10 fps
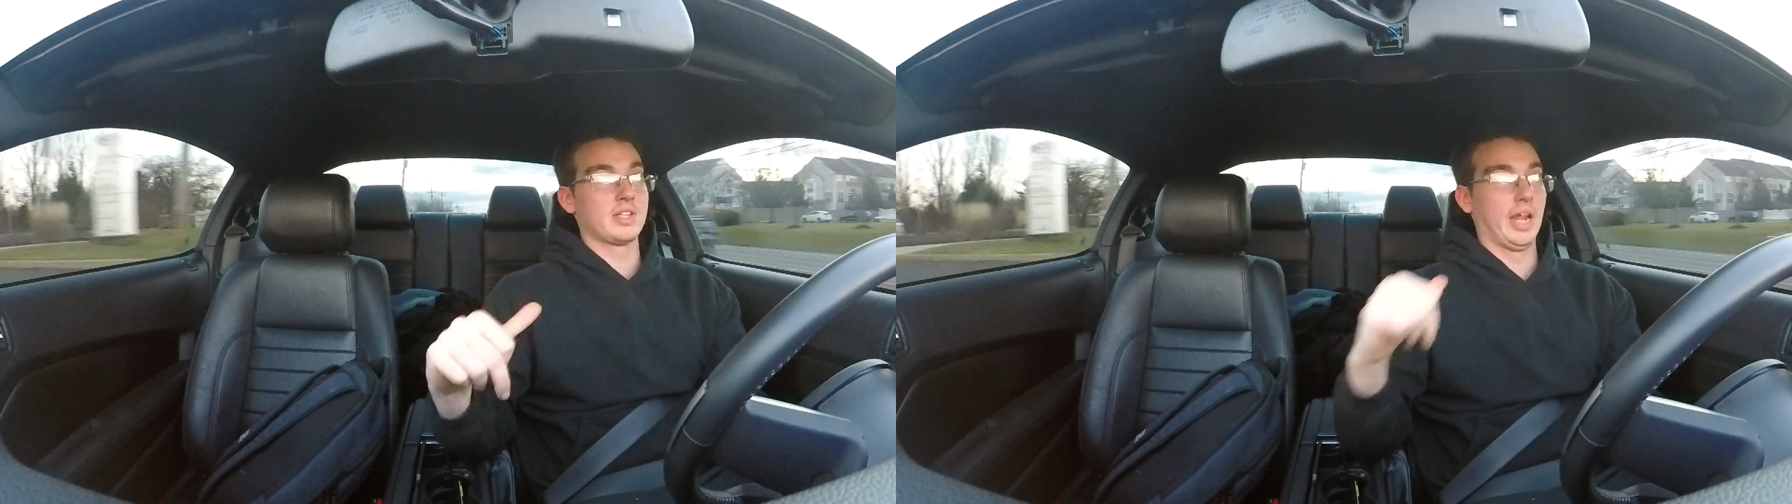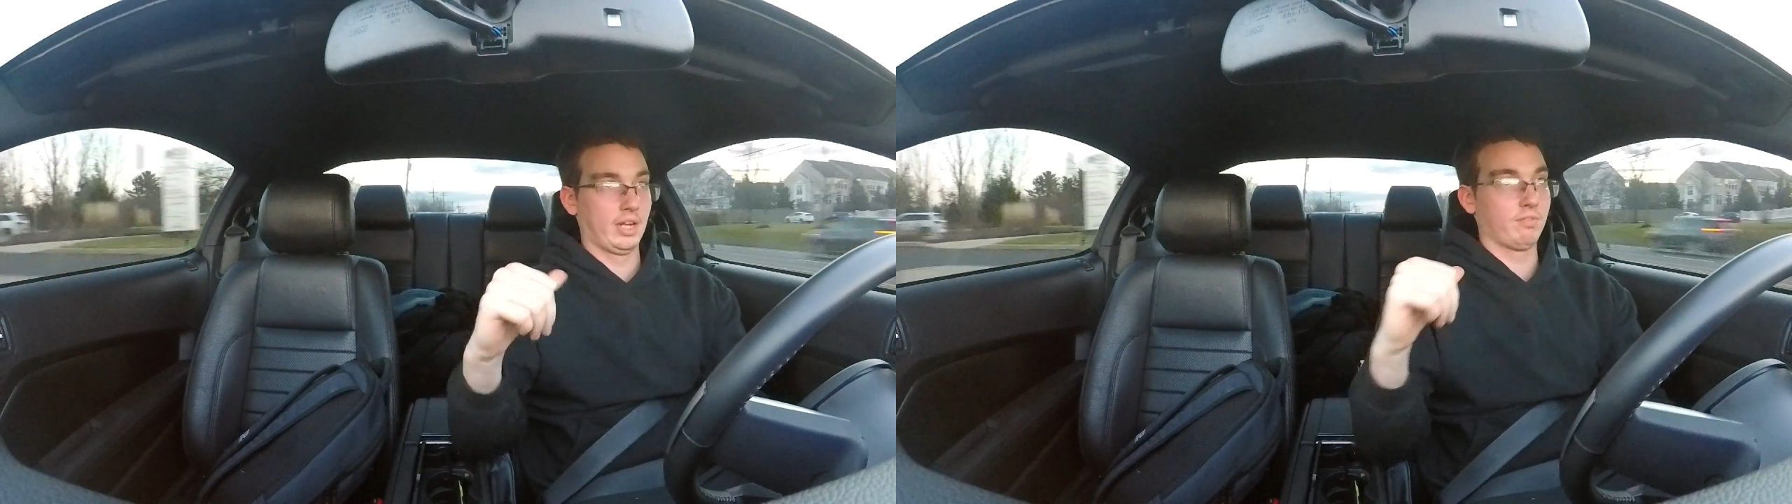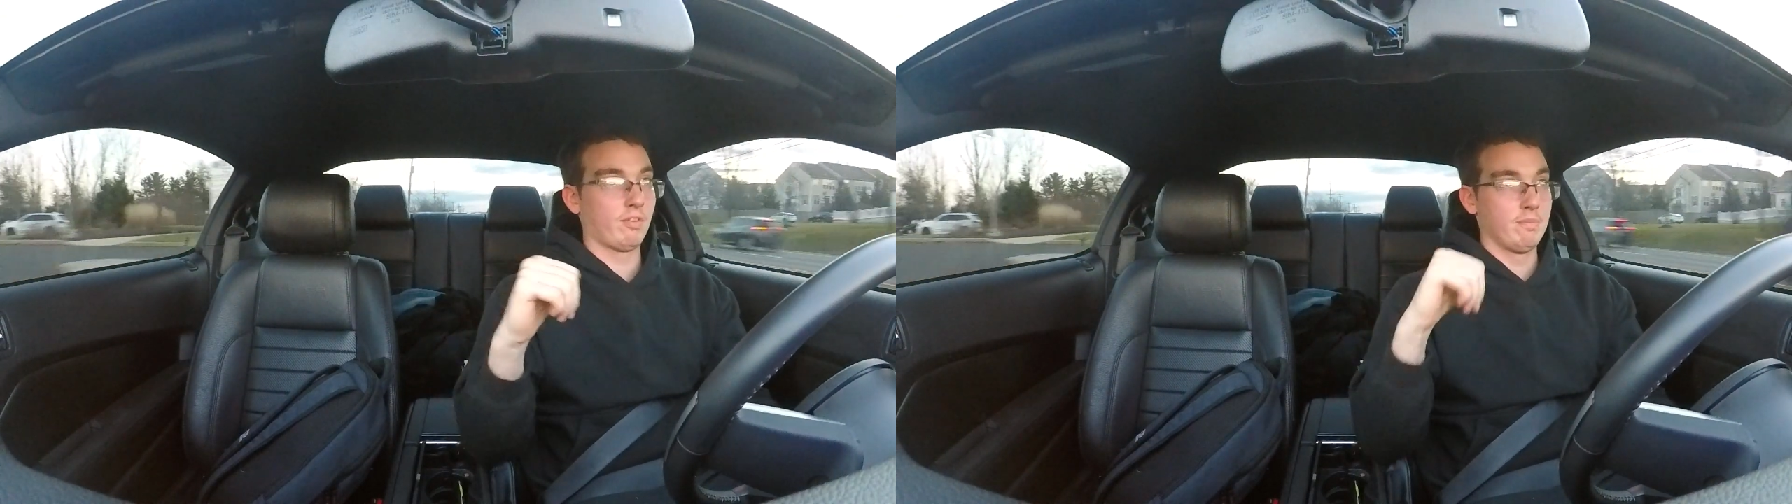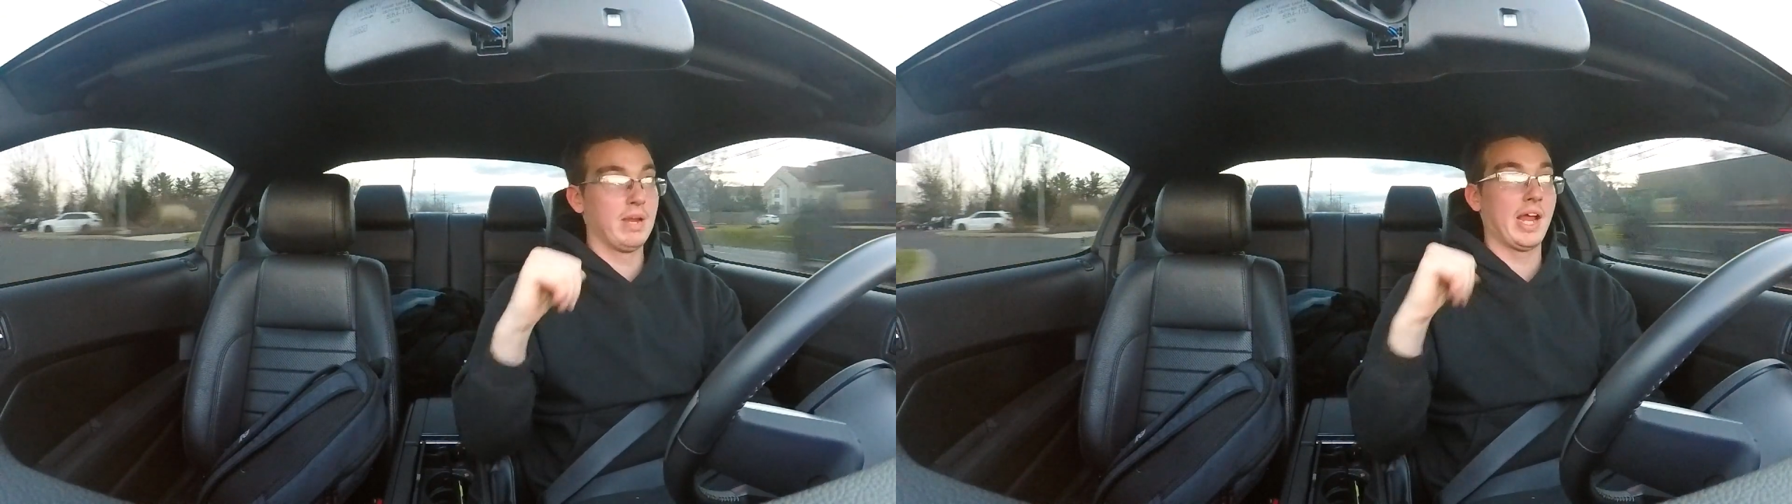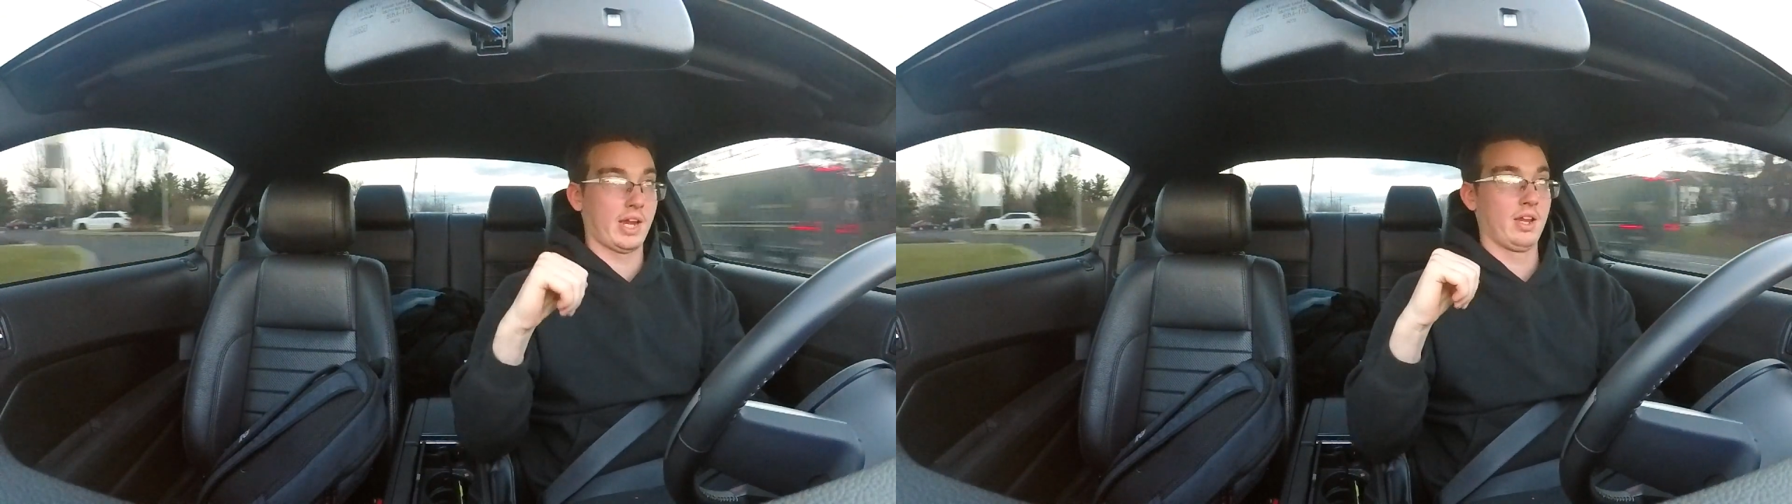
Take it from me,